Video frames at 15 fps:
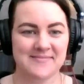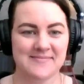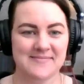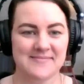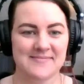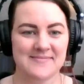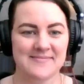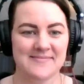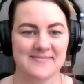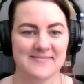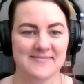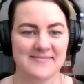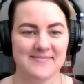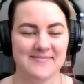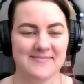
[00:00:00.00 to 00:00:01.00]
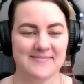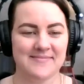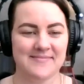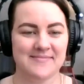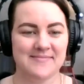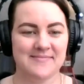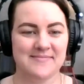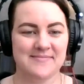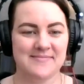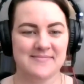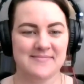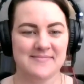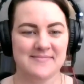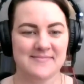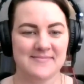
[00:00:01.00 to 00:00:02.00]

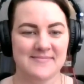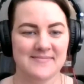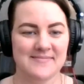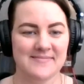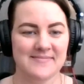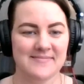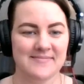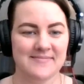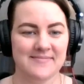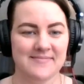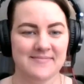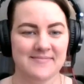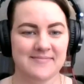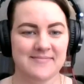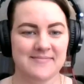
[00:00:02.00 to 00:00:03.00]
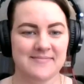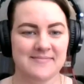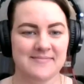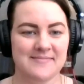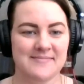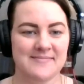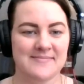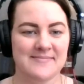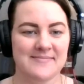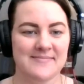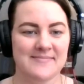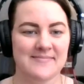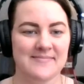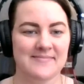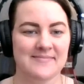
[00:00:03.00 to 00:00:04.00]

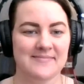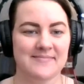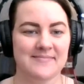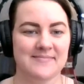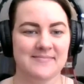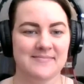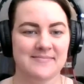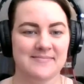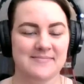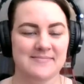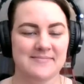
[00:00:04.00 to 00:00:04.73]
[no speech]